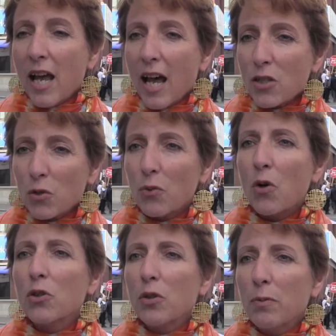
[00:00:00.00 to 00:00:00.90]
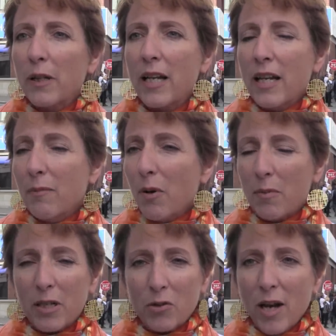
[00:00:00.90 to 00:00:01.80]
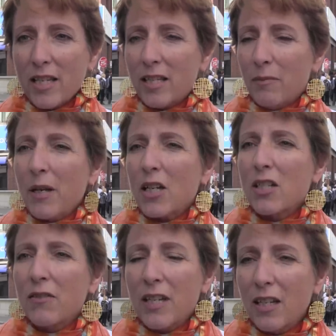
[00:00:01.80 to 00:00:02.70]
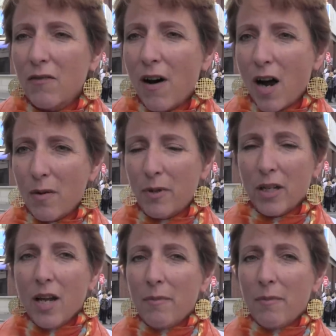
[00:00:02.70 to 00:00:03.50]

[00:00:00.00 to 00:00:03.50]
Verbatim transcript: has a role to play in public transit because of the environment,